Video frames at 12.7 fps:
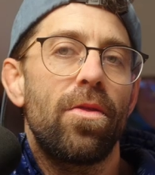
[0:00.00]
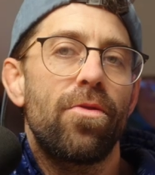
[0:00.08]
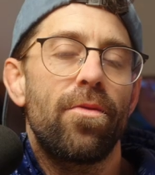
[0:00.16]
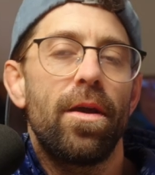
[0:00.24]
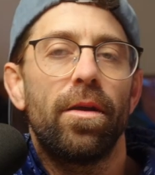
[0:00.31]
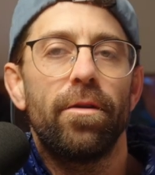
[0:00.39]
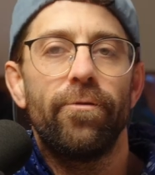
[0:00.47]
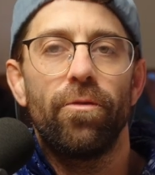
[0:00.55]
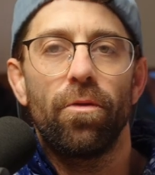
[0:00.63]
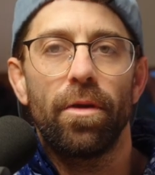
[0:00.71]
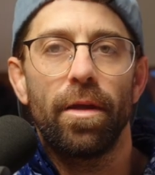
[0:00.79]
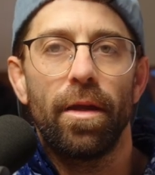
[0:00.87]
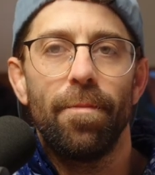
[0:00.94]

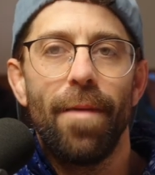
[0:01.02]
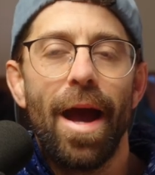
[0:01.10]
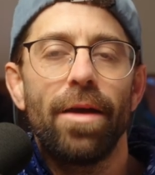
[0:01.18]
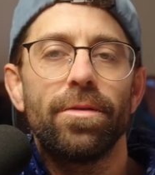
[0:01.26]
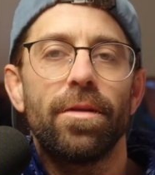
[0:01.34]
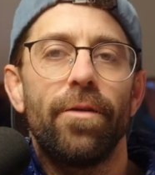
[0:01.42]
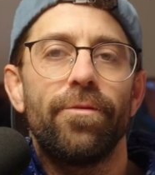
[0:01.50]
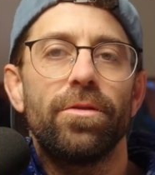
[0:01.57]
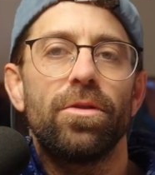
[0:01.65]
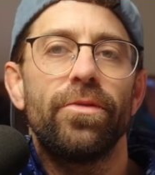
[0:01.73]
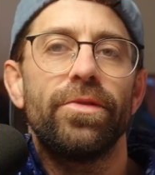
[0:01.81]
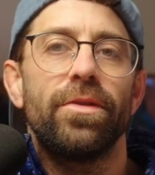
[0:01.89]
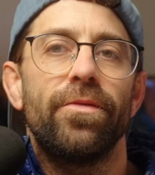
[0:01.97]
340 miles off the
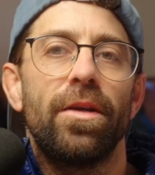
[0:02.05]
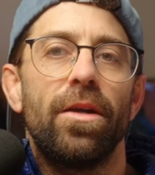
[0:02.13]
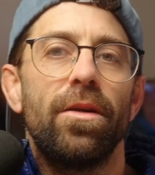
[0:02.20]
surface of the